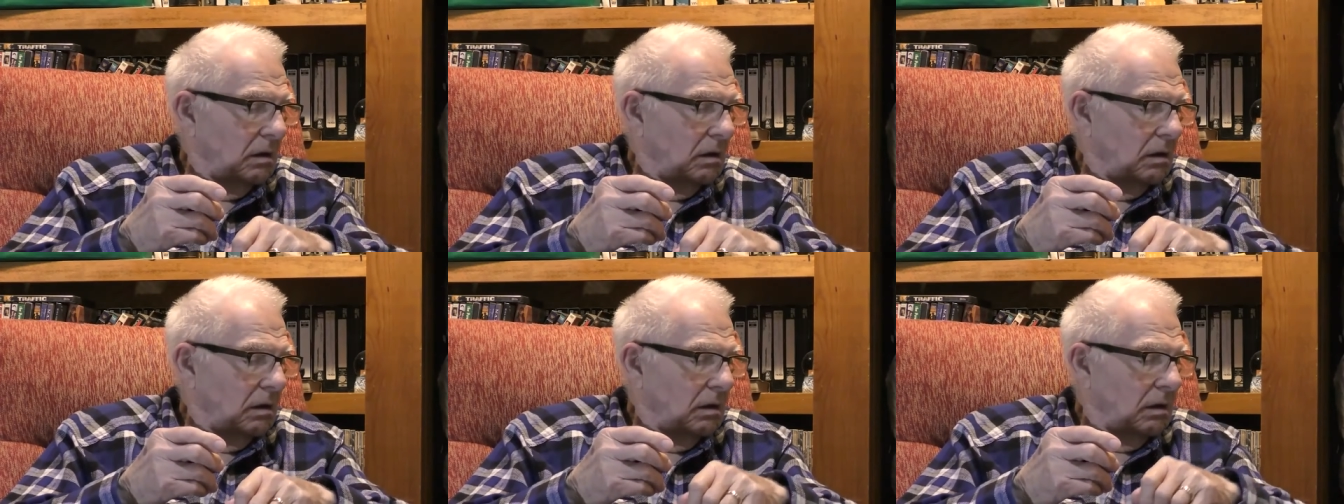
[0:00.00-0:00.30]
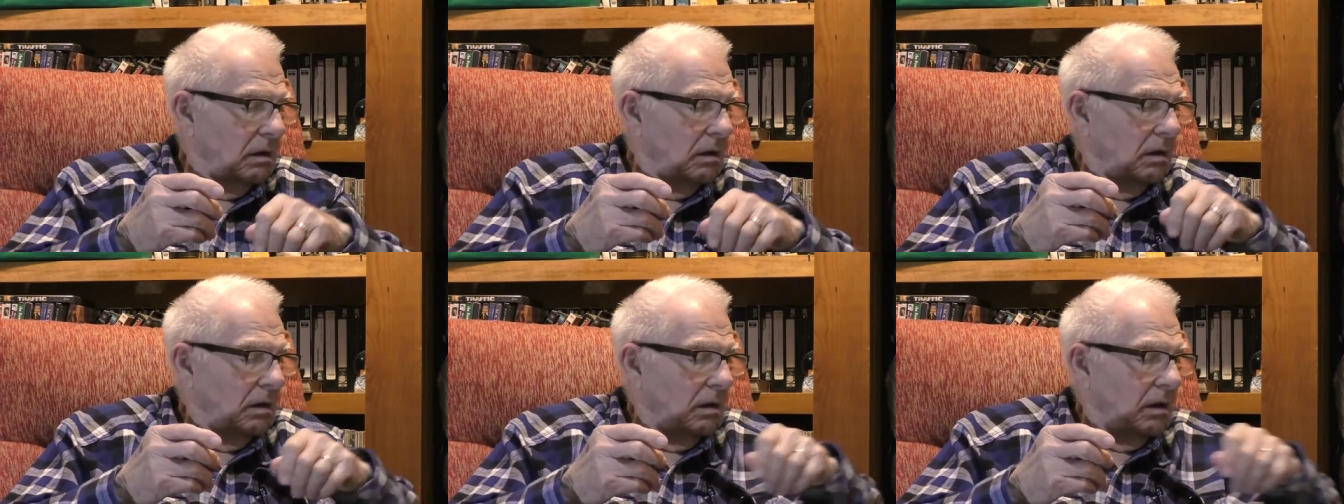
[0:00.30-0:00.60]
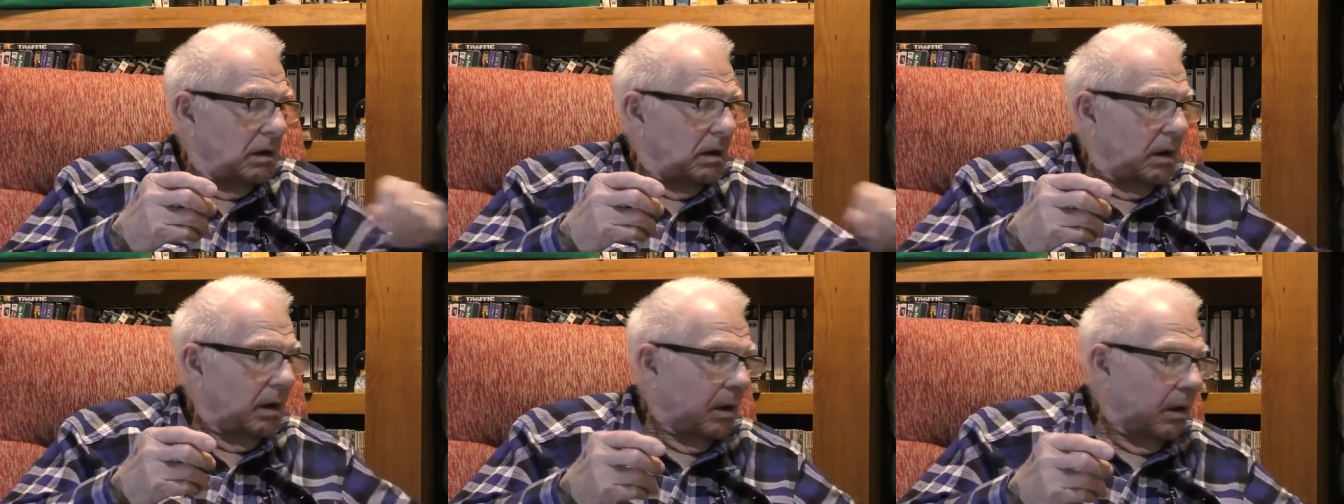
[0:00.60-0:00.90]
NSS, for
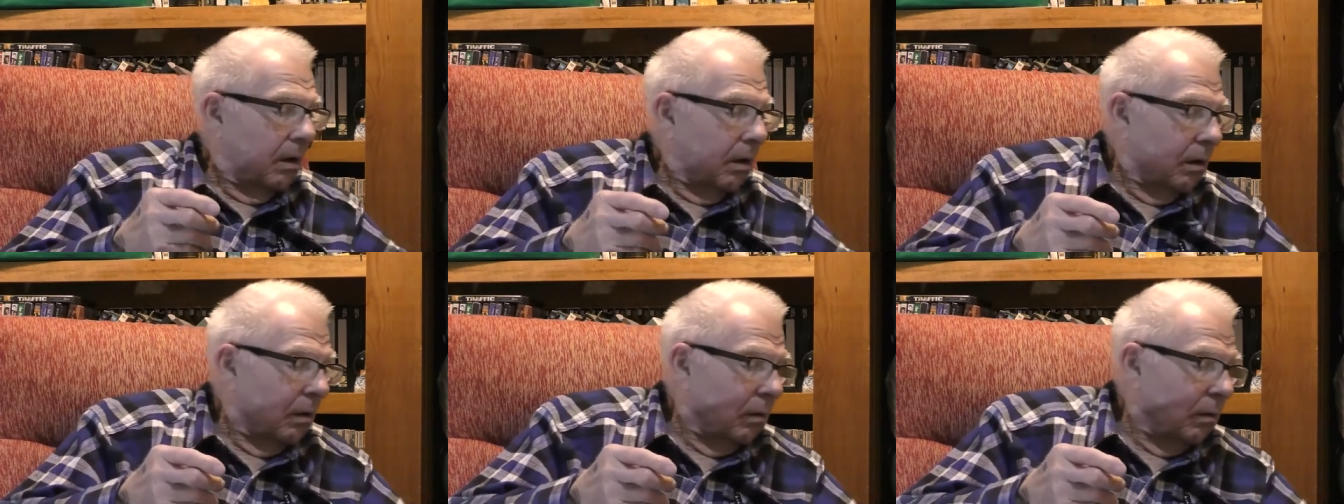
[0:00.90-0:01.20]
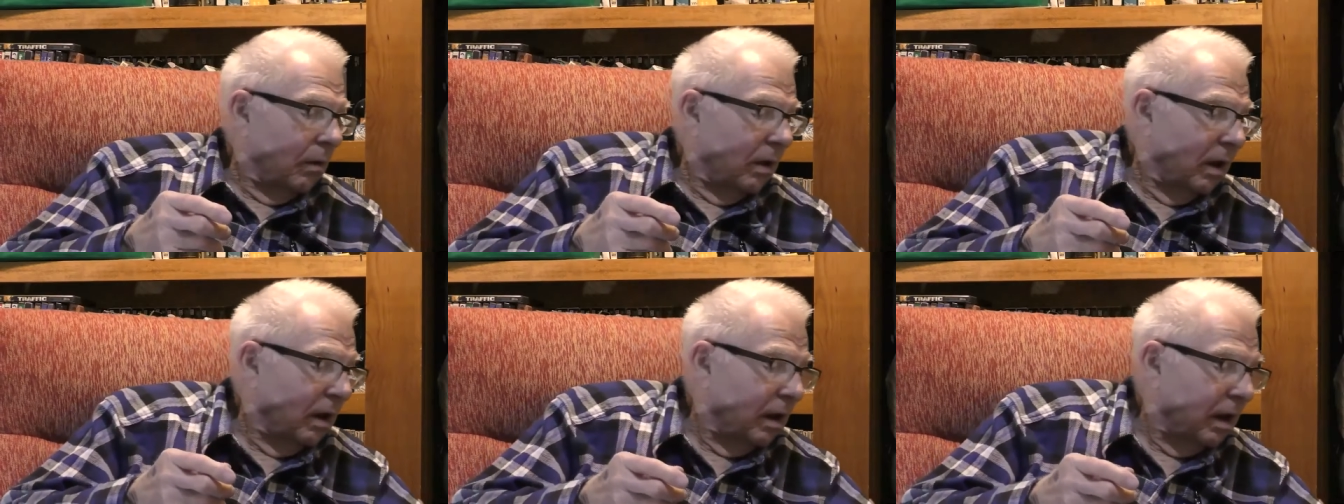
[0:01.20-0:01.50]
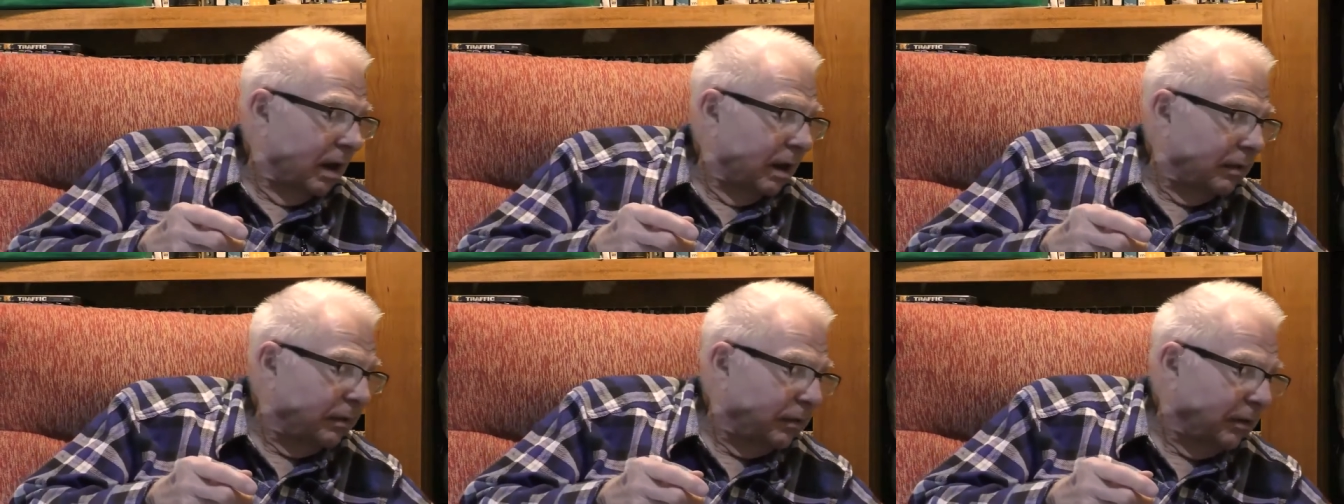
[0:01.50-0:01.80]
example. Oh, well,
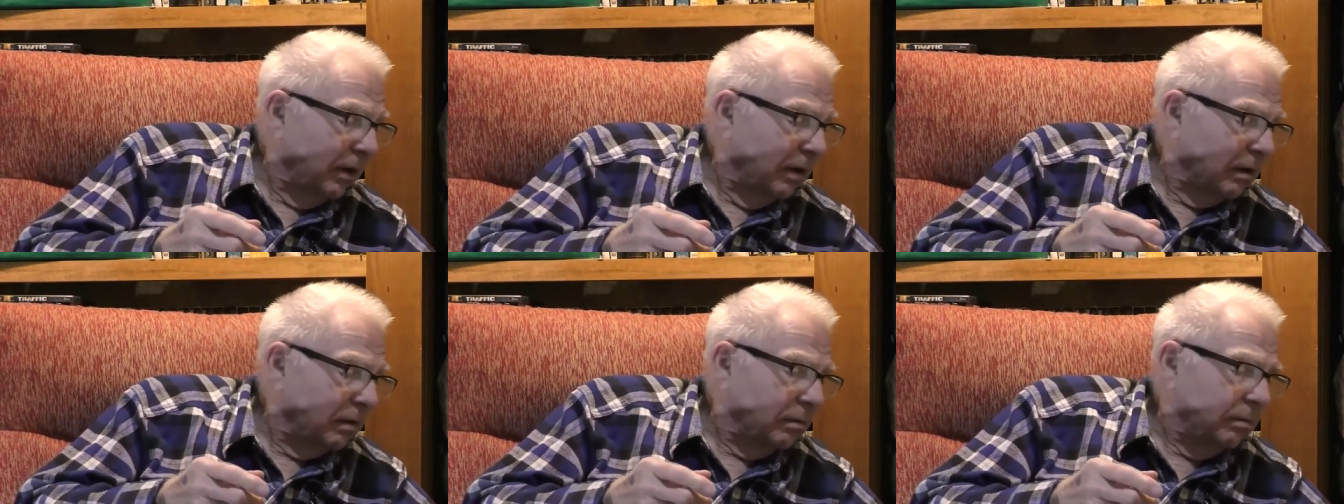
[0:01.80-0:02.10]
I think...